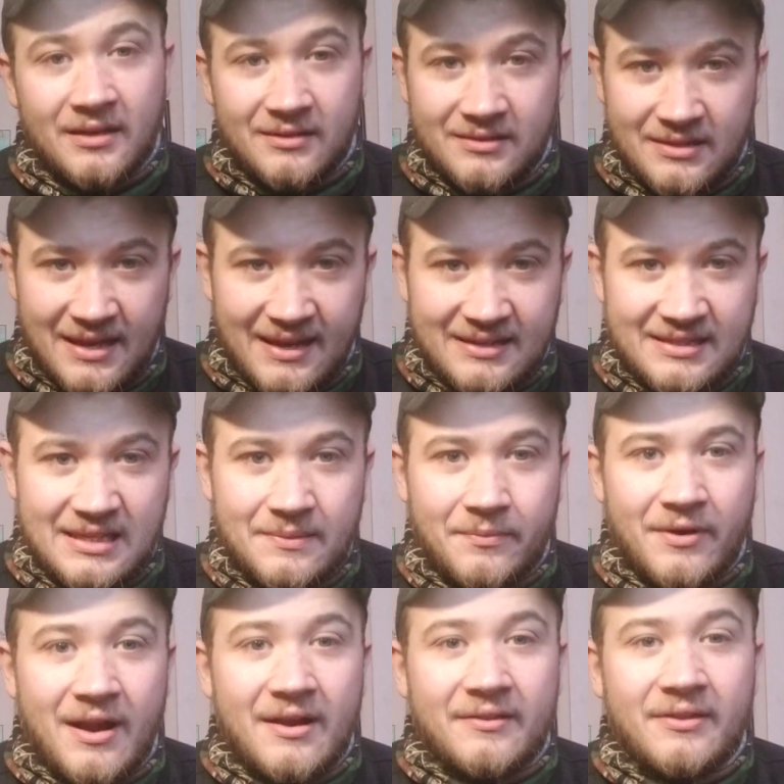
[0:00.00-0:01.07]
Take a deep
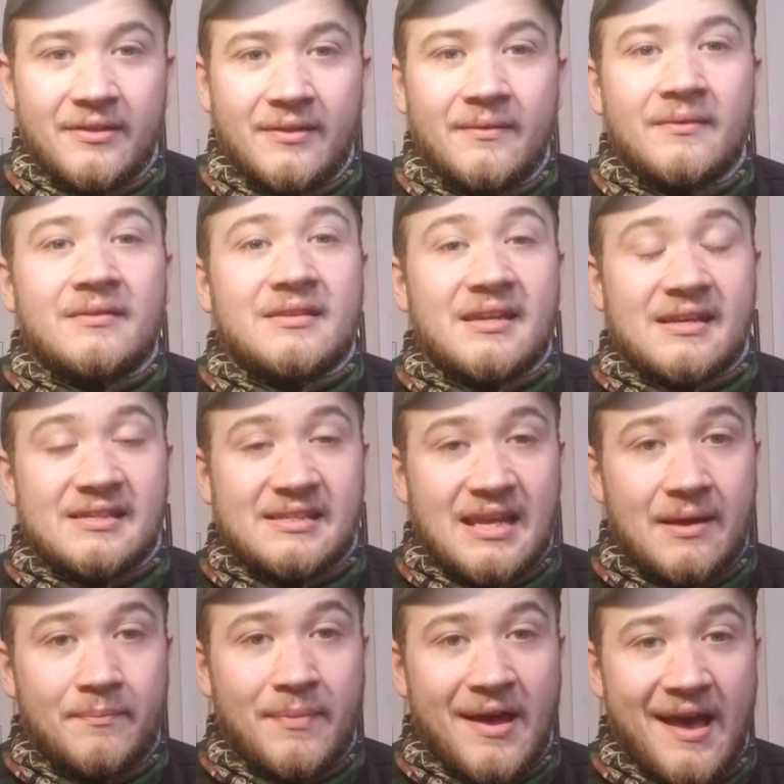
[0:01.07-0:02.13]
breath, take a
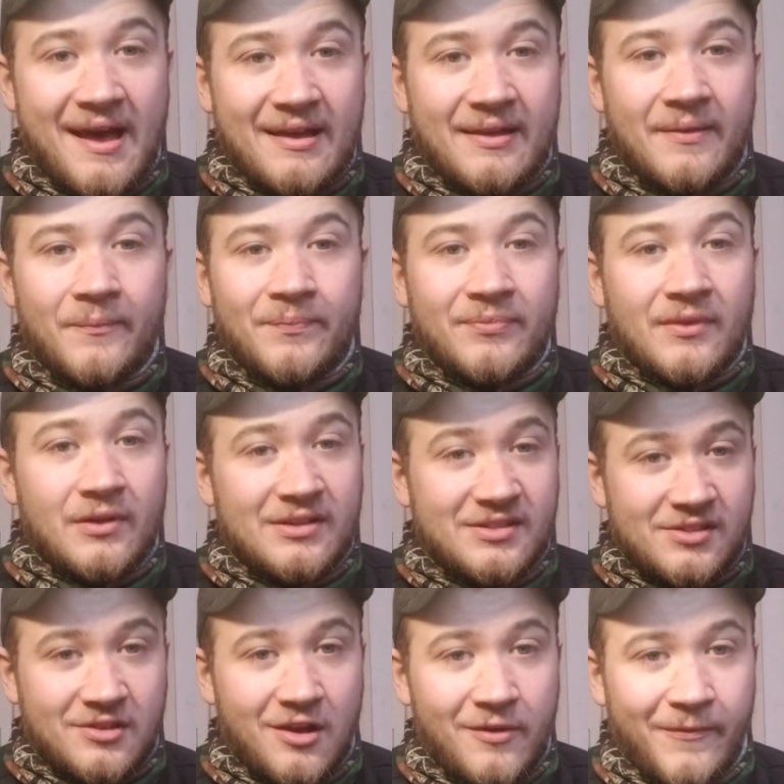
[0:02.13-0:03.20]
step back. This
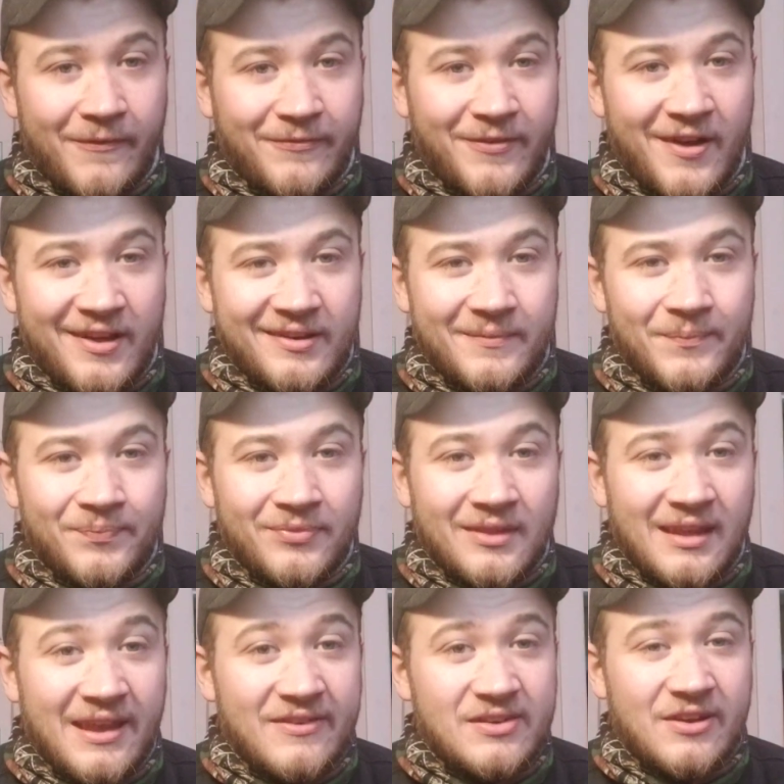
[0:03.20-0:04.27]
is all for fun.
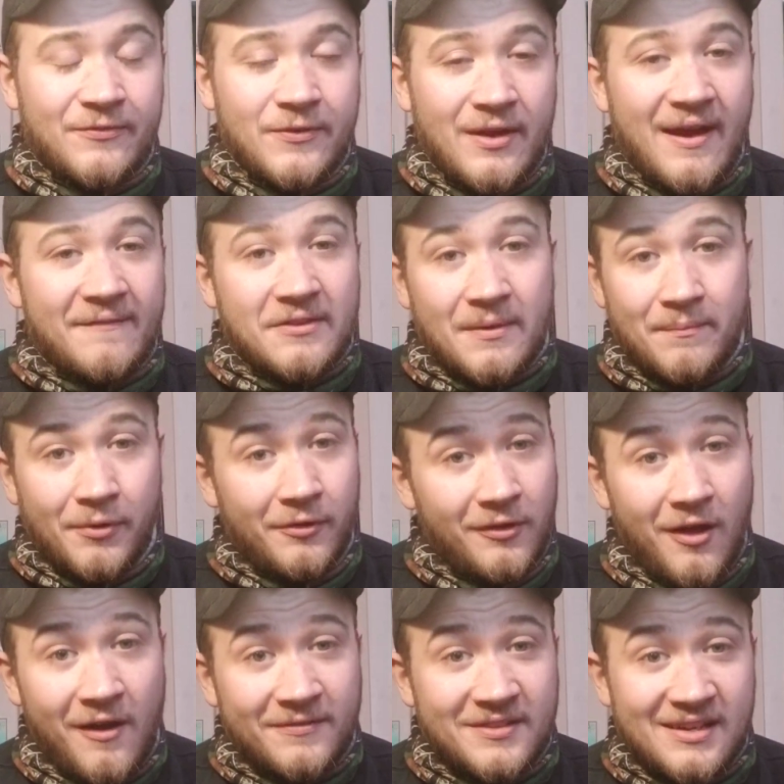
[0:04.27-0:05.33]
Even if you have to pull
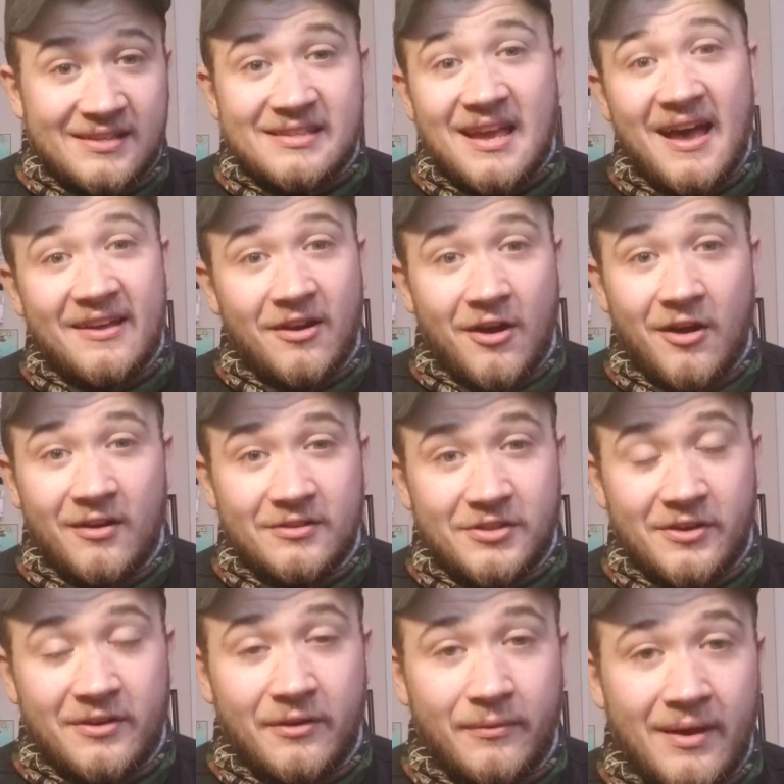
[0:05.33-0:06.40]
off to the side
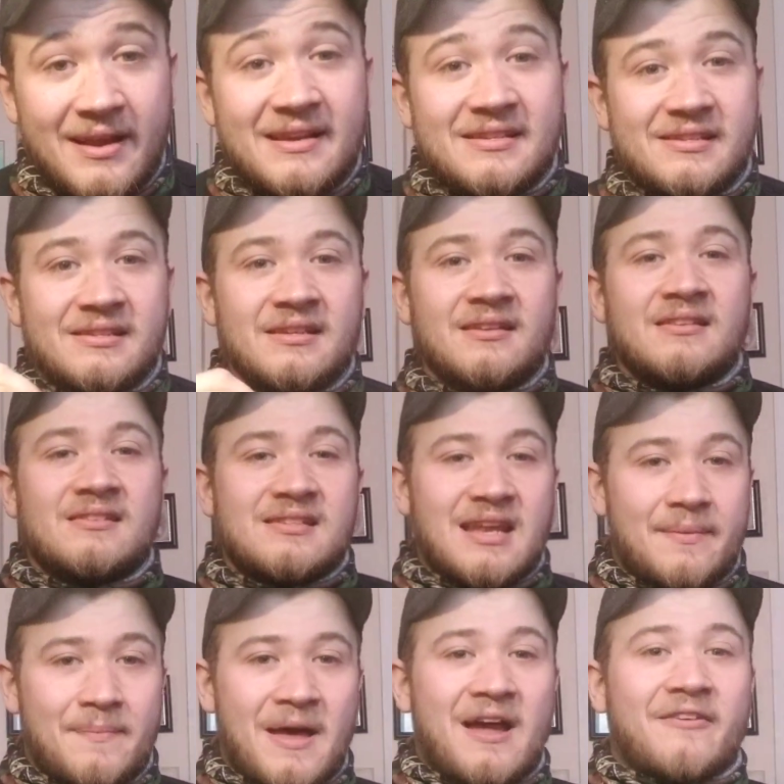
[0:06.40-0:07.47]
during the race,
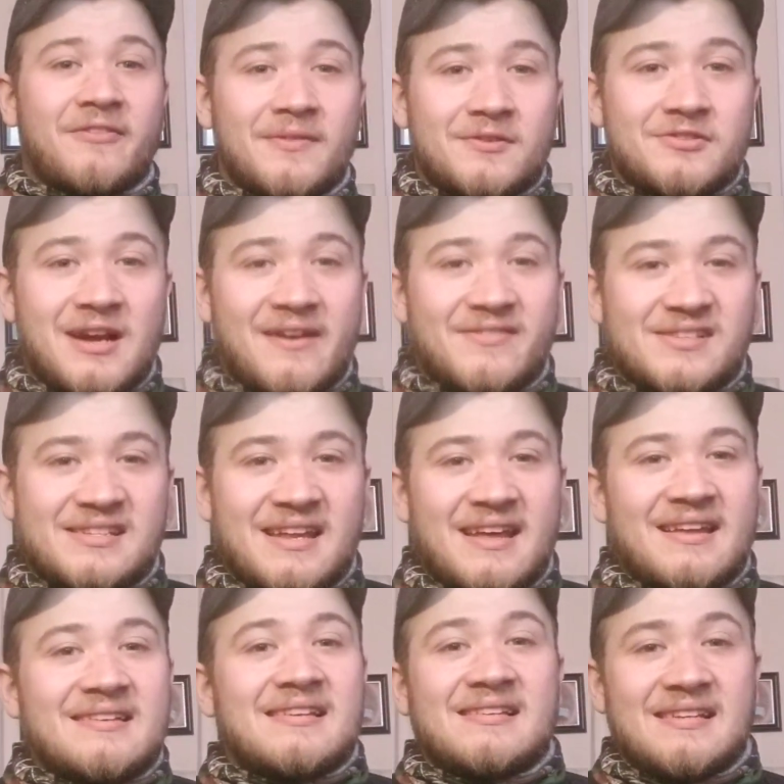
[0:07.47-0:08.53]
step back from the driver's
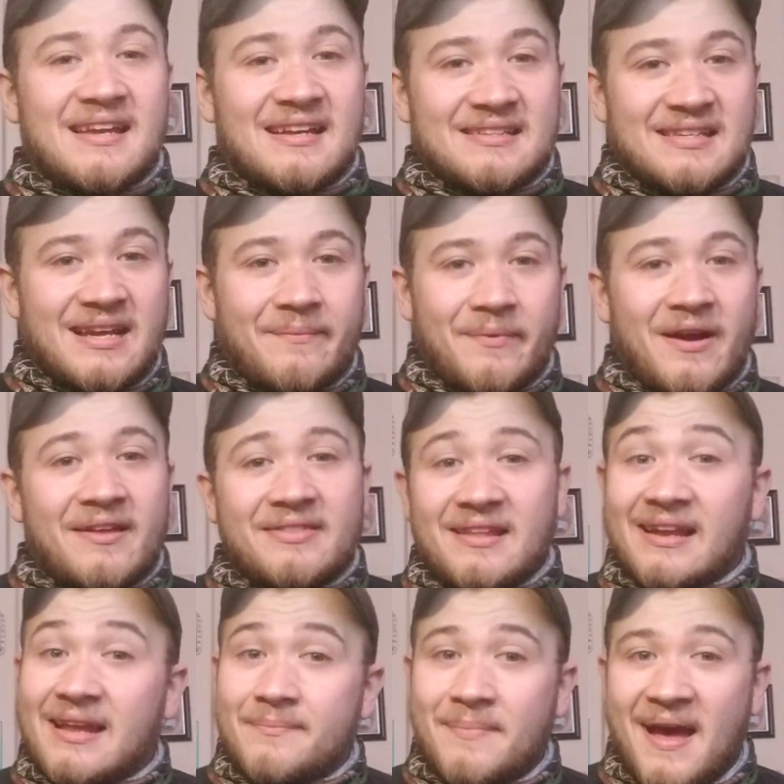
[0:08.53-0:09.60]
stand, take a deep breath, and then
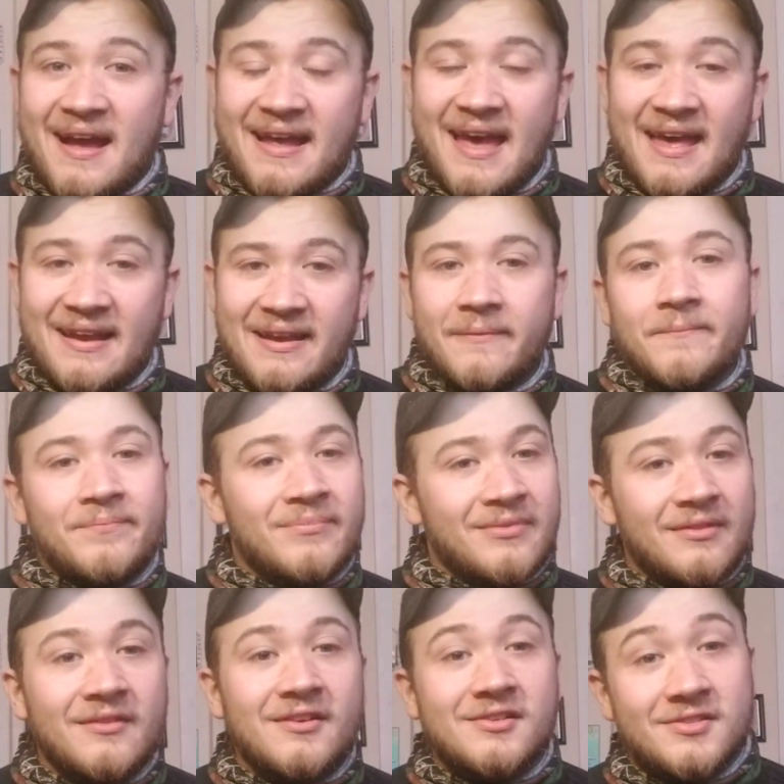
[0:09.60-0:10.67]
get back at it.
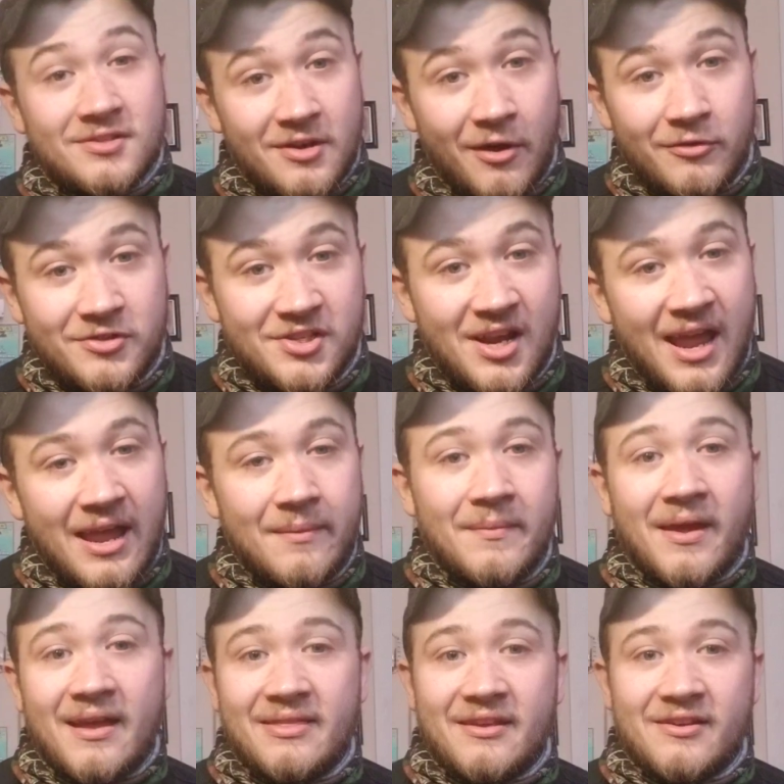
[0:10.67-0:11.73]
There's no shame
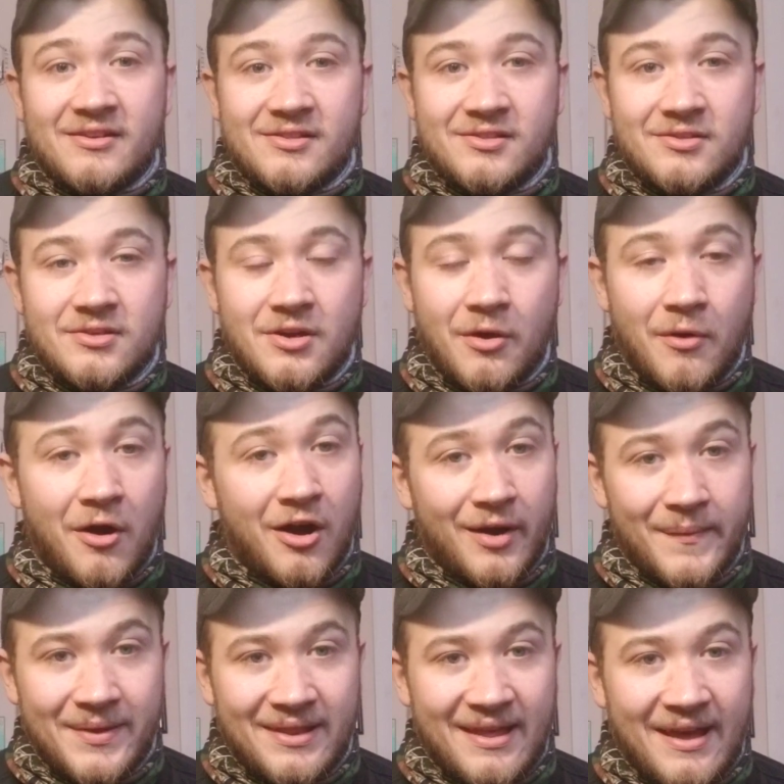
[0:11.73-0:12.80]
and there's no harm
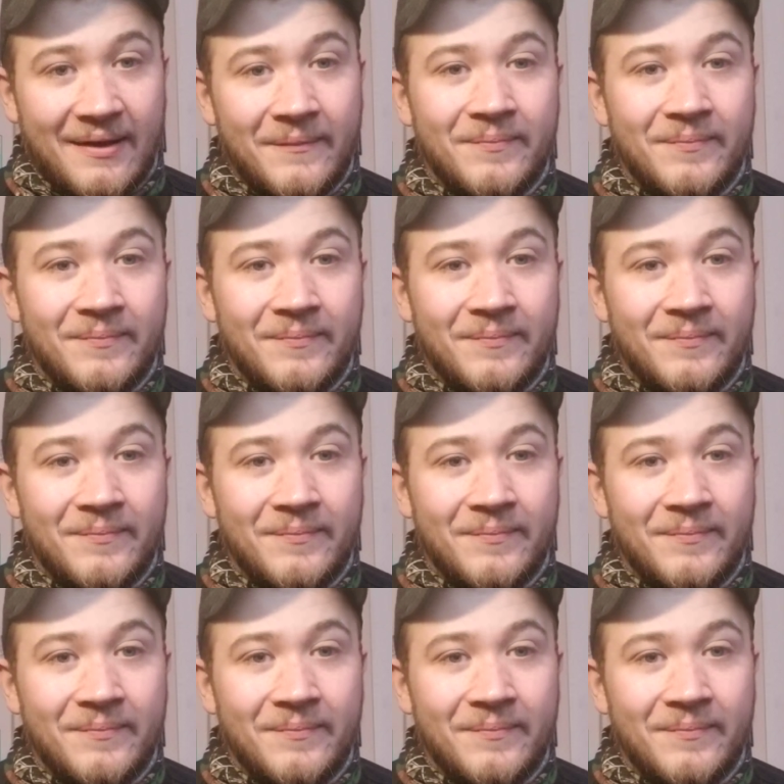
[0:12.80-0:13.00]
in that.